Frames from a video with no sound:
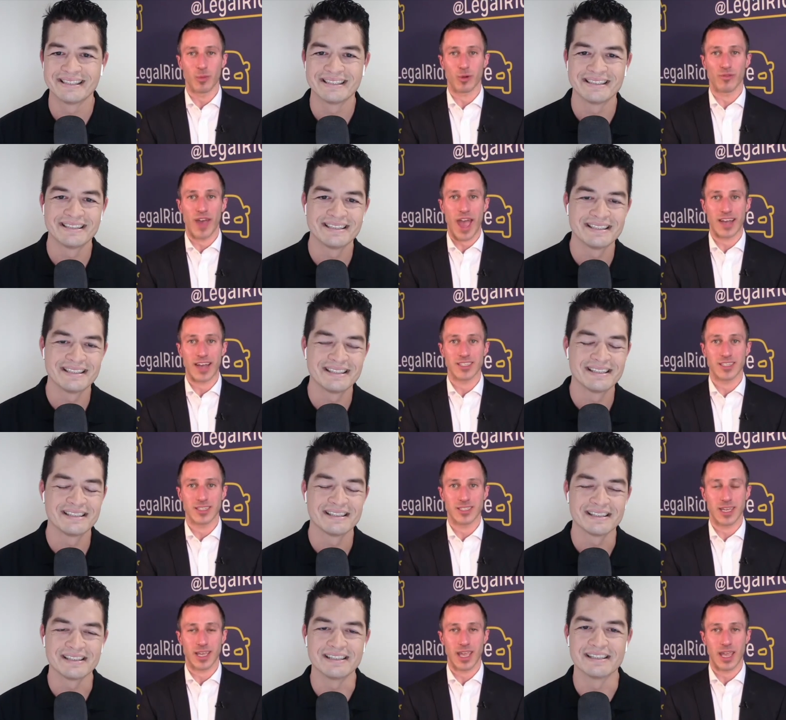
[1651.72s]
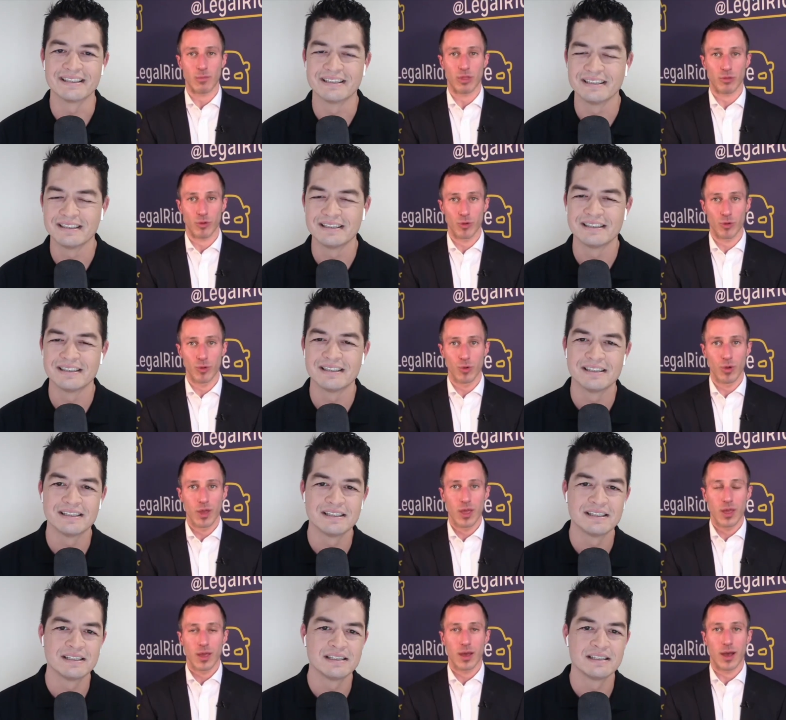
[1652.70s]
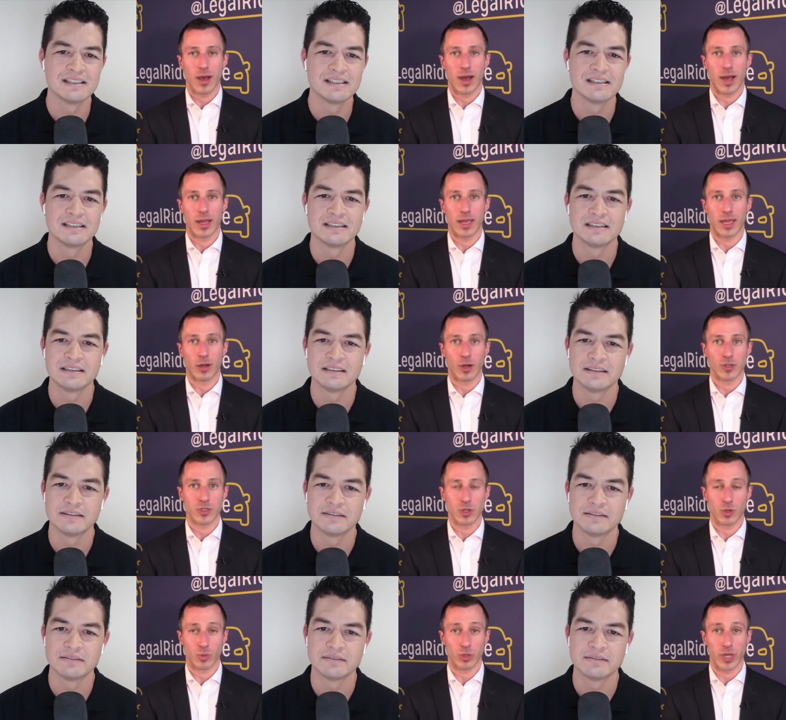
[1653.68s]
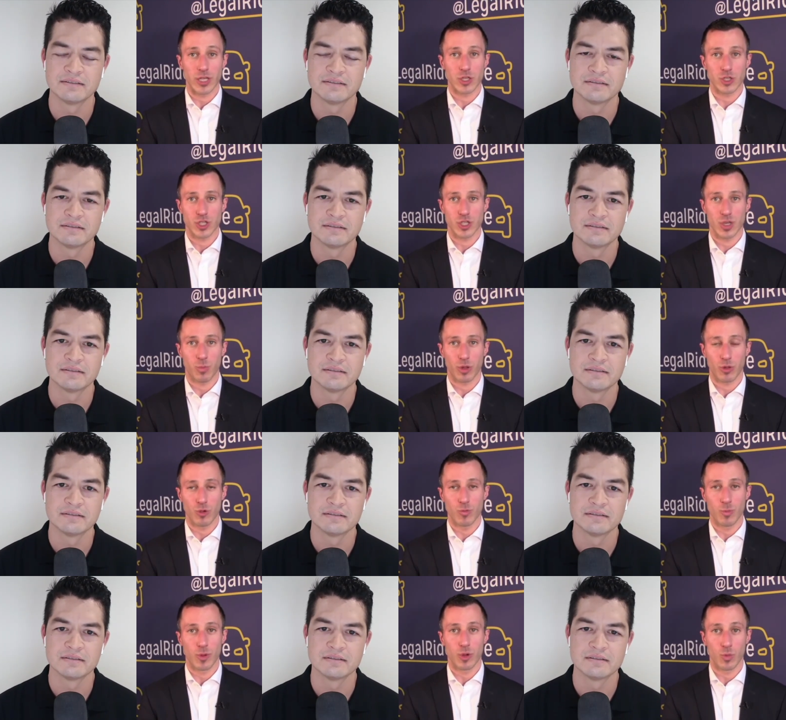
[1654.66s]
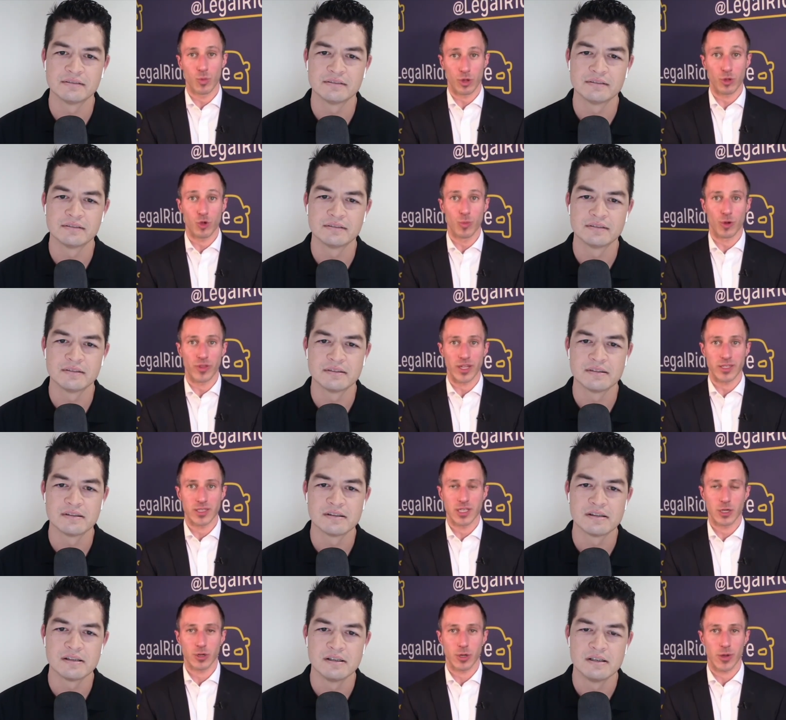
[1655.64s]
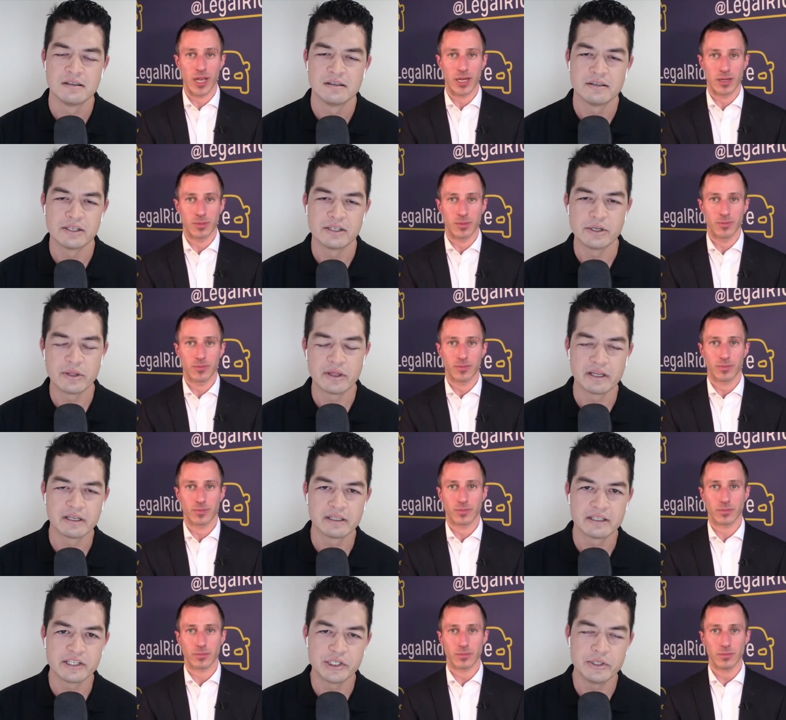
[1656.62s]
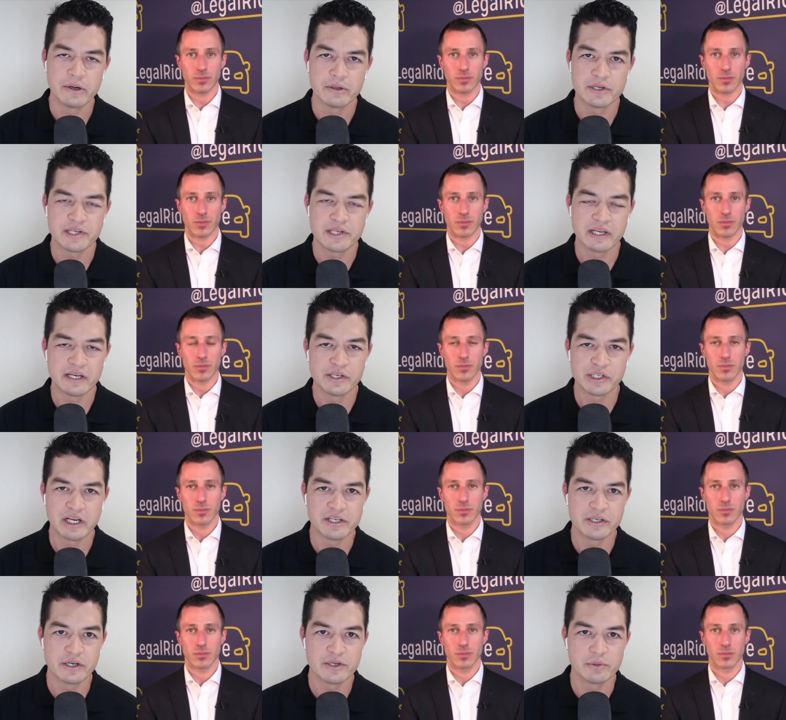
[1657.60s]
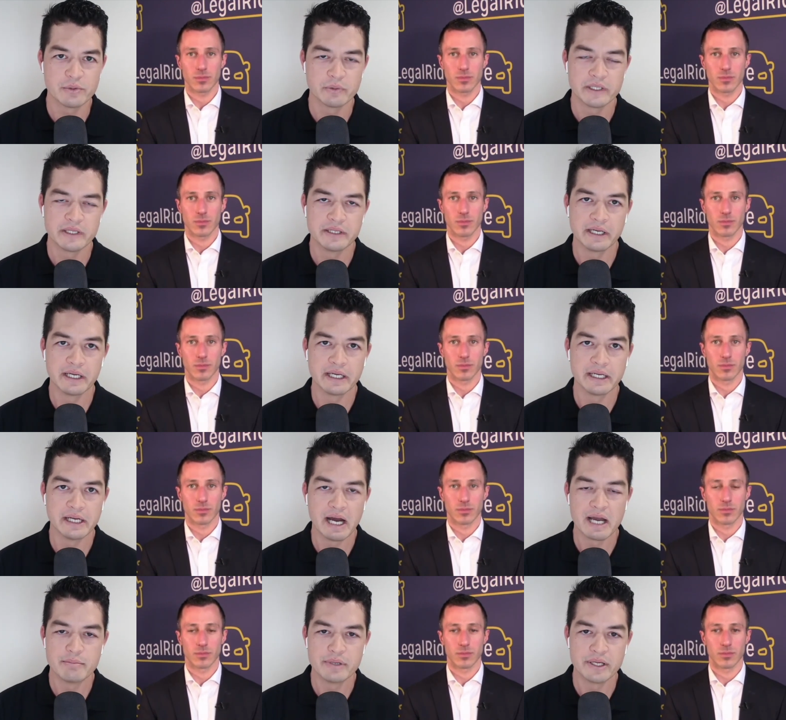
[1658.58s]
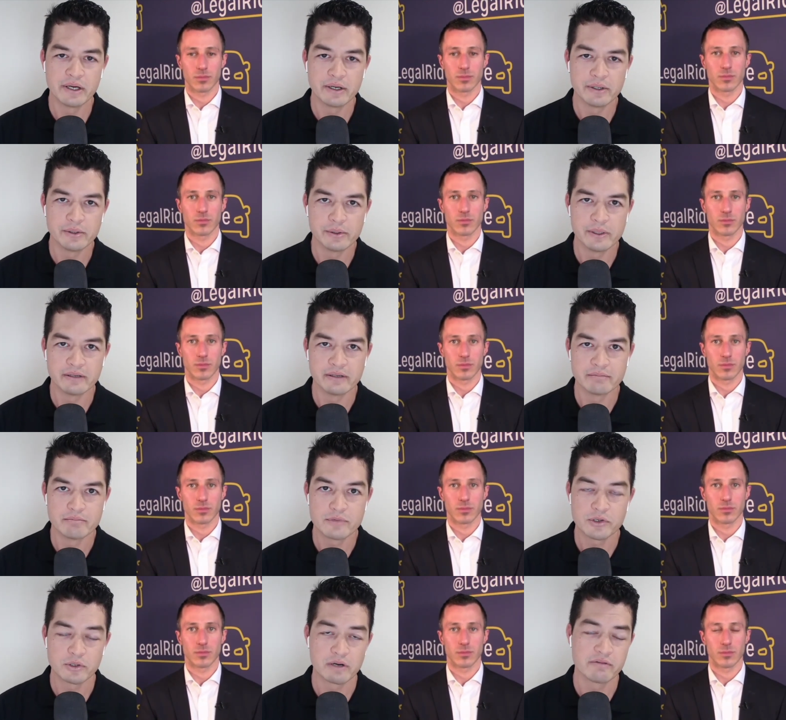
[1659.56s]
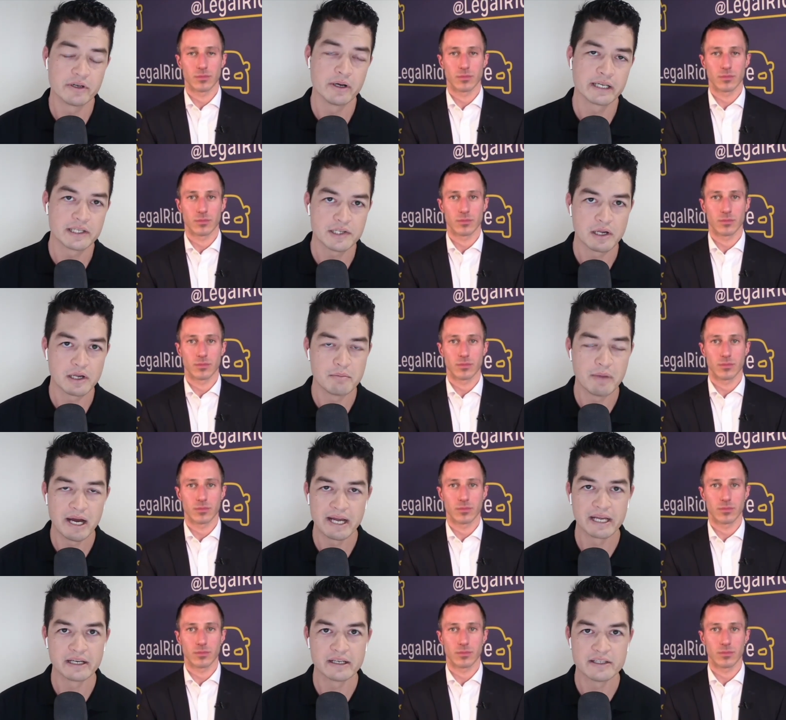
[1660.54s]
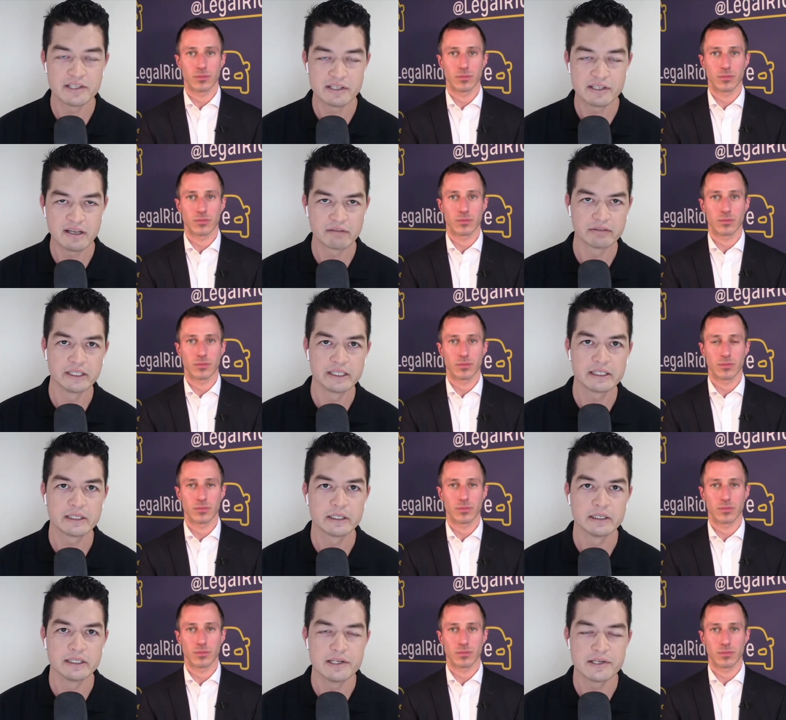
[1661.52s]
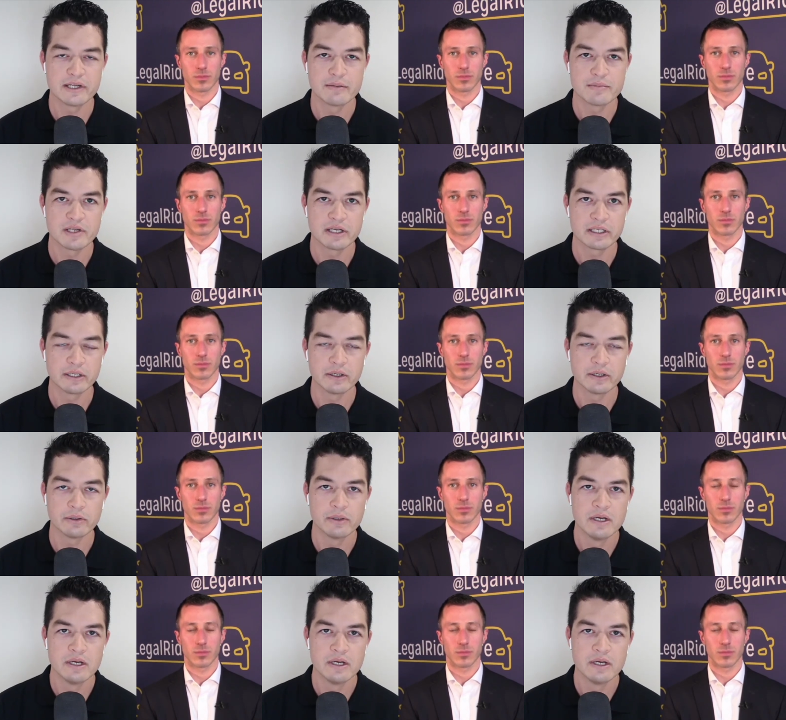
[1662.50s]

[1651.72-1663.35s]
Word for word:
Speaker 1: hmm. of accidents that came through. Yeah. Uh, and also the relationship with Uber, with Uber that deteriorated
Speaker 2: do you think did you notice any changes when they IPO'd and sort of you know I guess on my end it definitely clearly seems